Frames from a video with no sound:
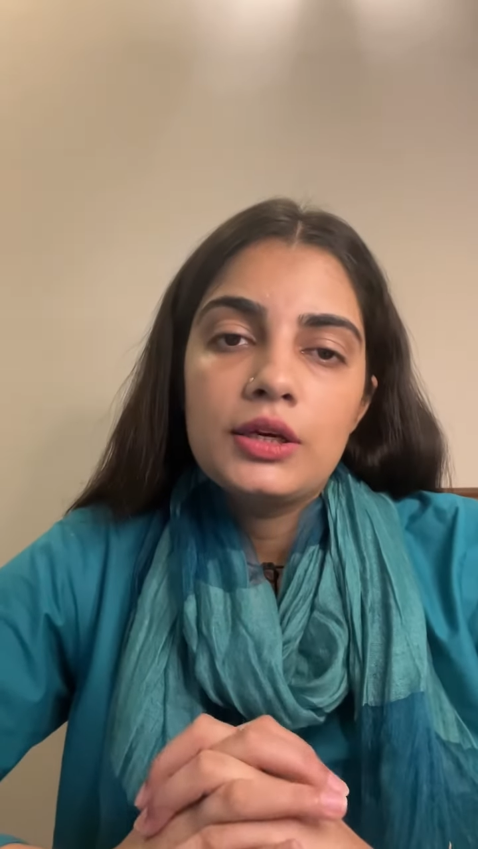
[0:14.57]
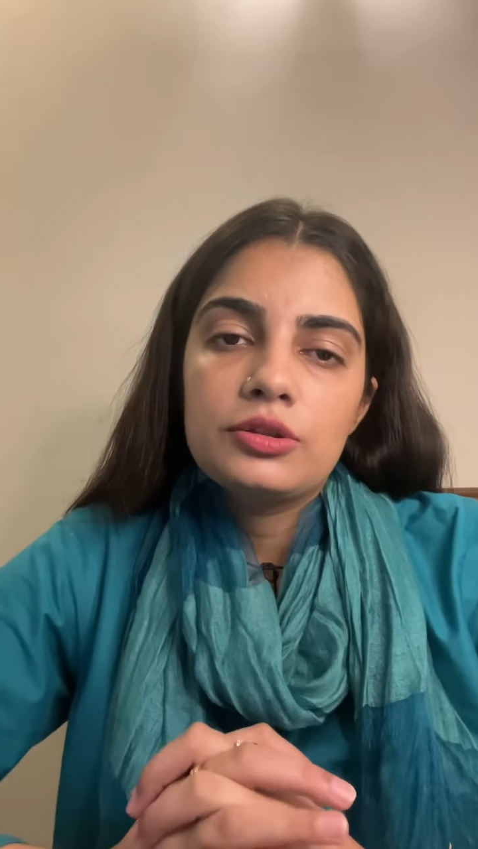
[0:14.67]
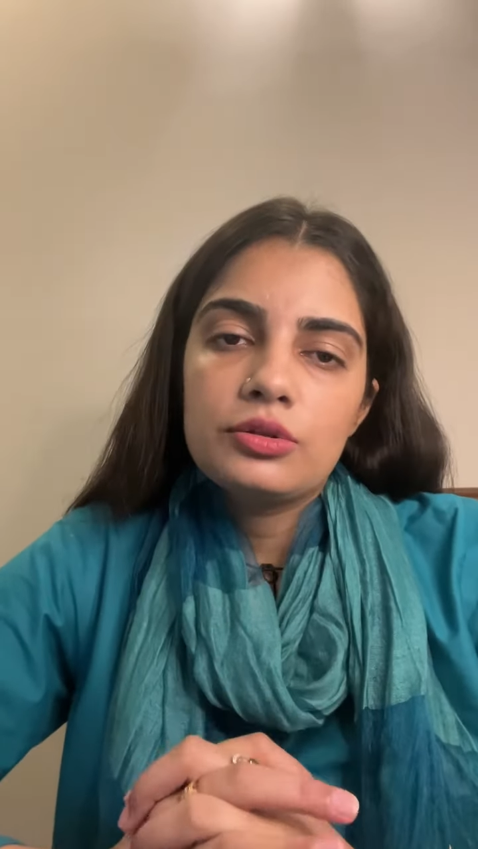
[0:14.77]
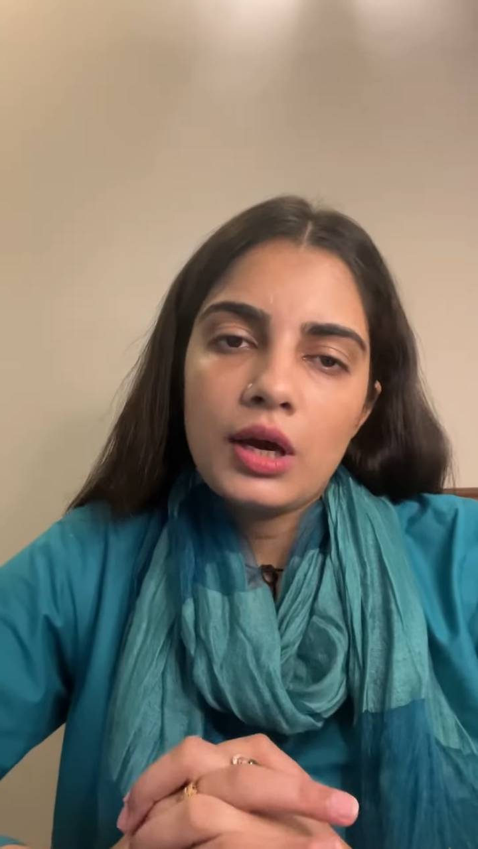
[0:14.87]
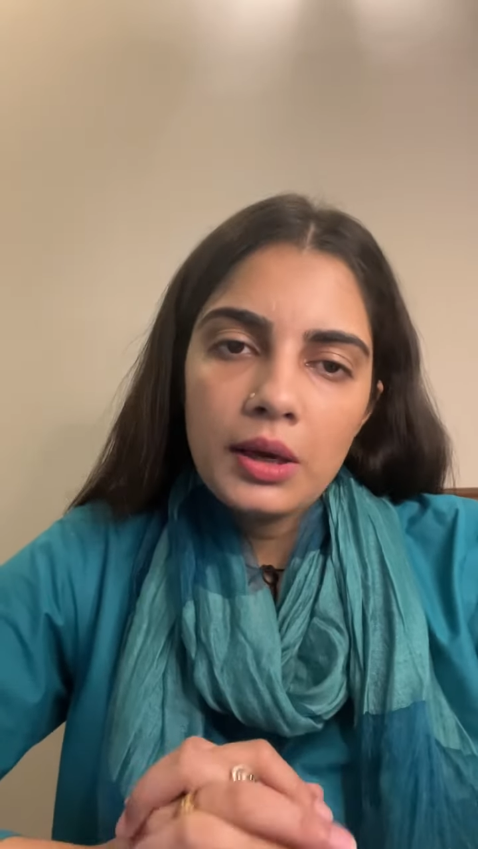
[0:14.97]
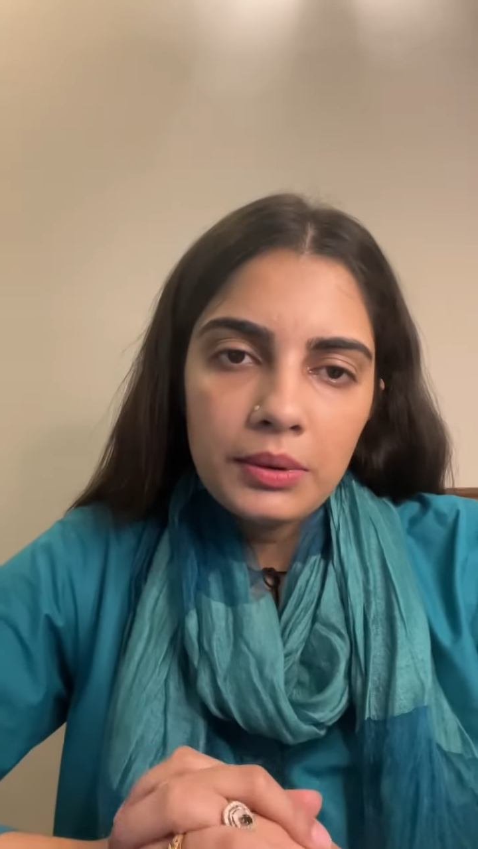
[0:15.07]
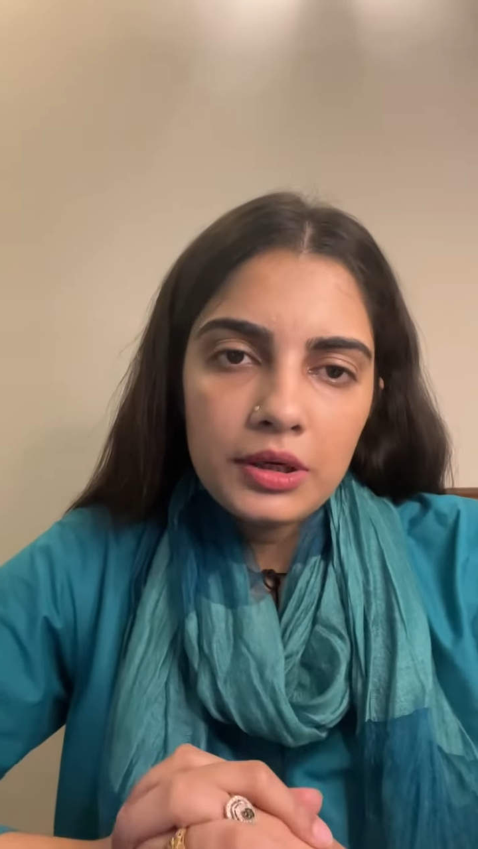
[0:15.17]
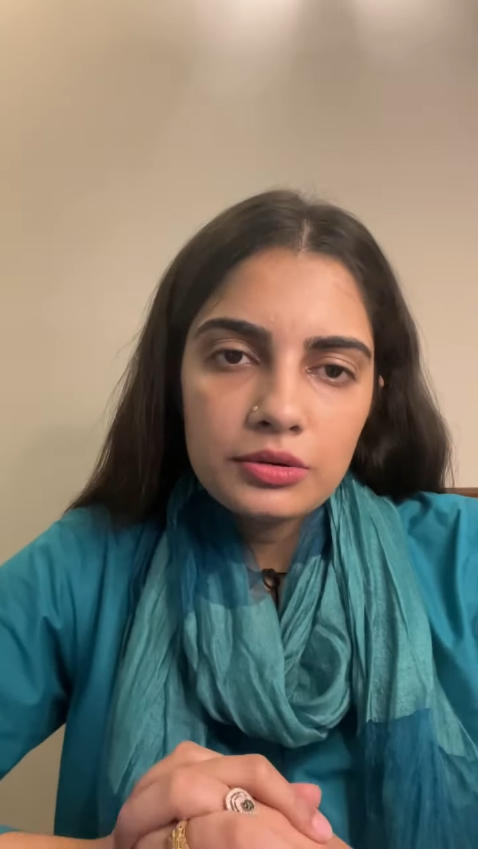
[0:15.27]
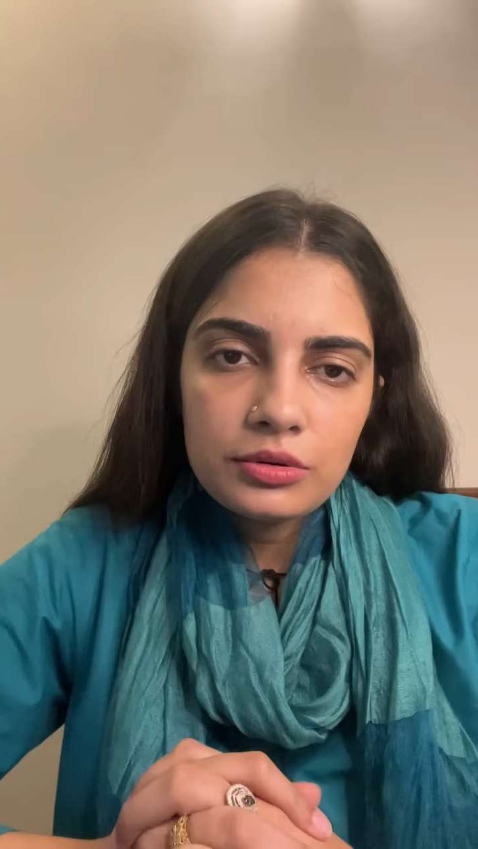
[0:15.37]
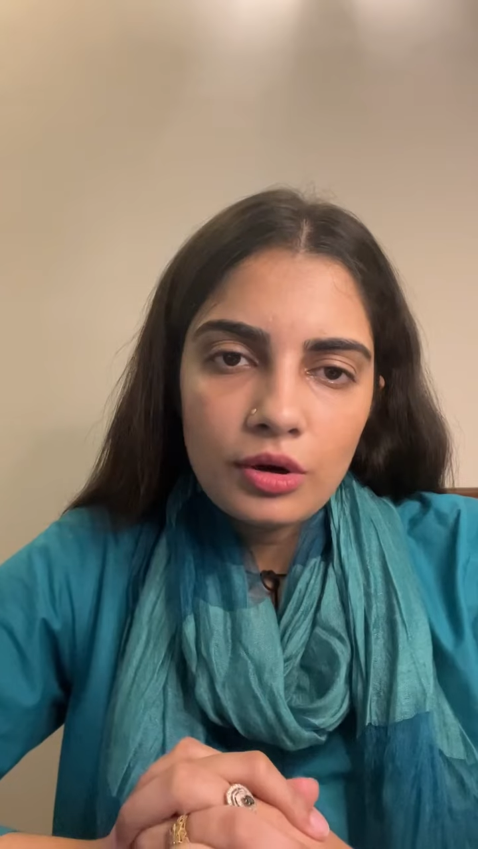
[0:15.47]
So I'm
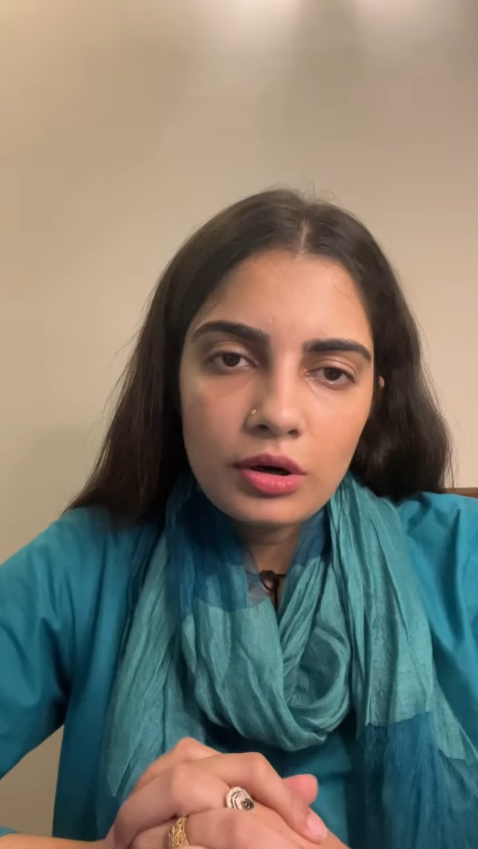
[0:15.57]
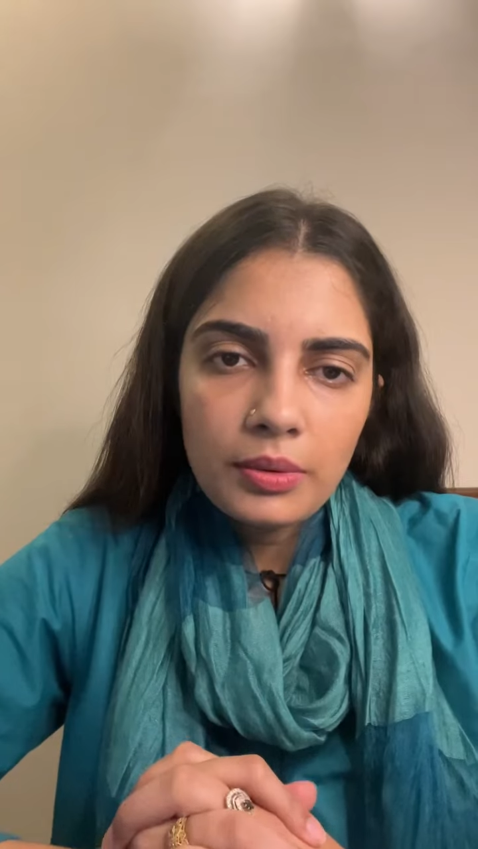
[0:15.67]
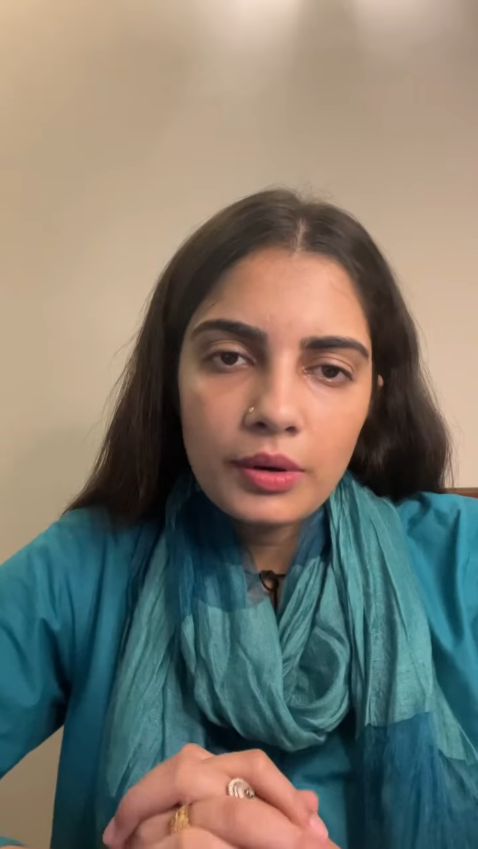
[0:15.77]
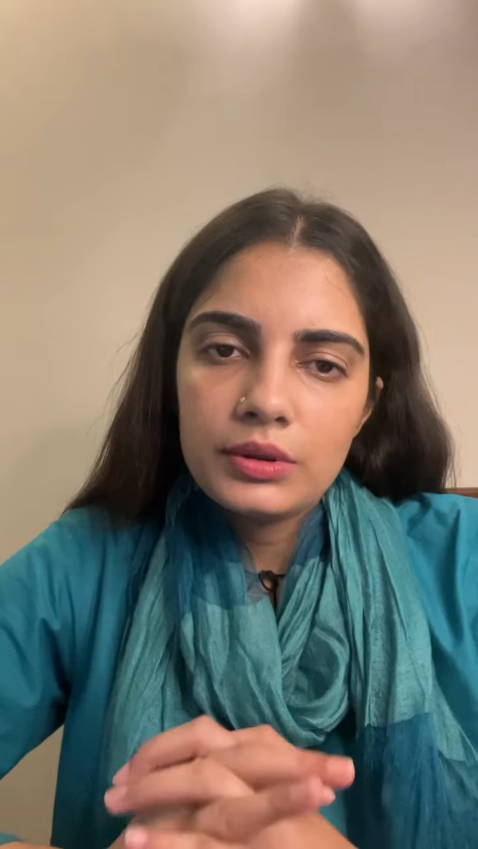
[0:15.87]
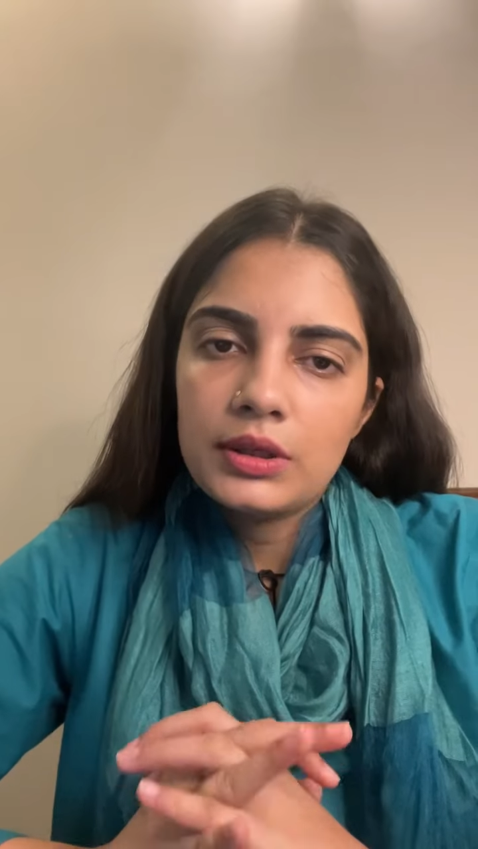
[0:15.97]
here to talk about